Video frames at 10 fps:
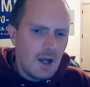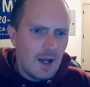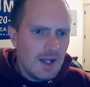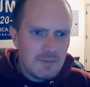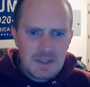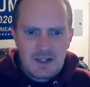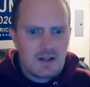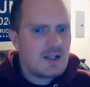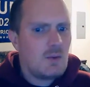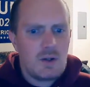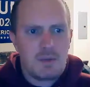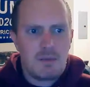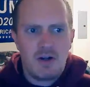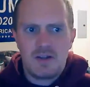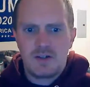And I've been talking to one of my
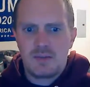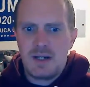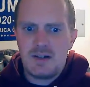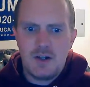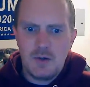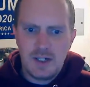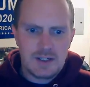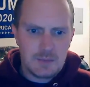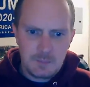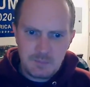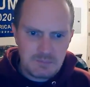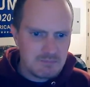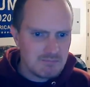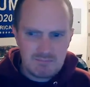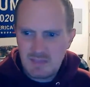brothers about doing,
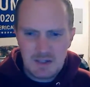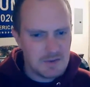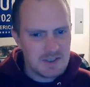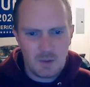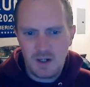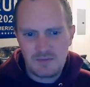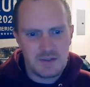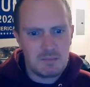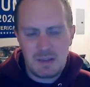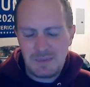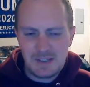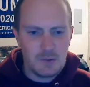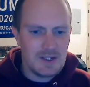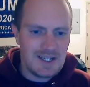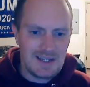every so often, maybe
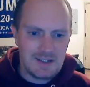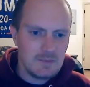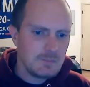doing a